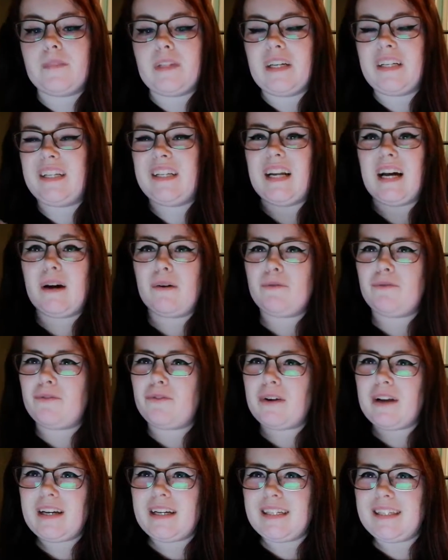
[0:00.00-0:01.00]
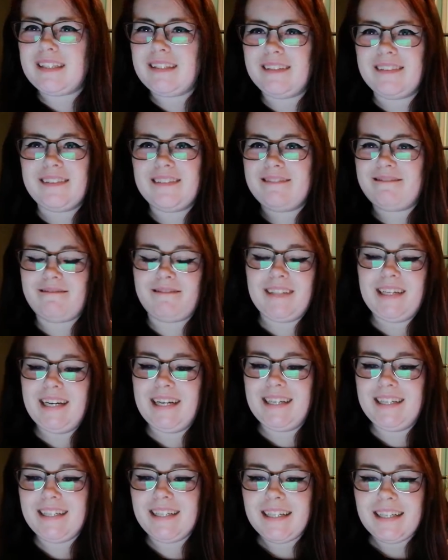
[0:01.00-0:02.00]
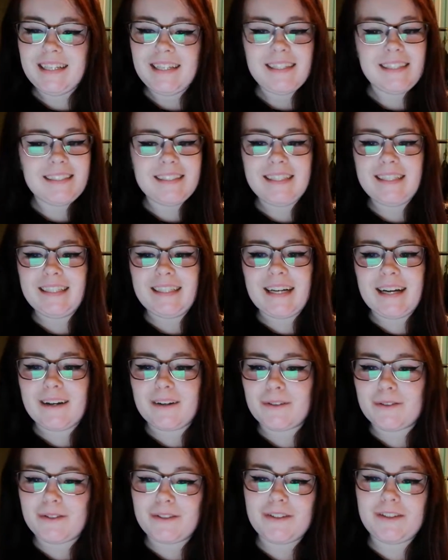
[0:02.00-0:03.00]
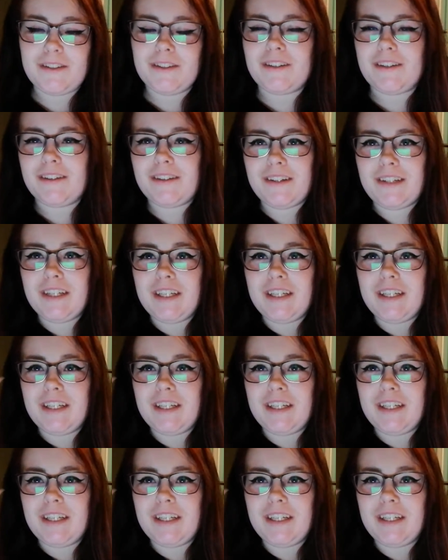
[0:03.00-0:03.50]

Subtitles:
didn't have any details to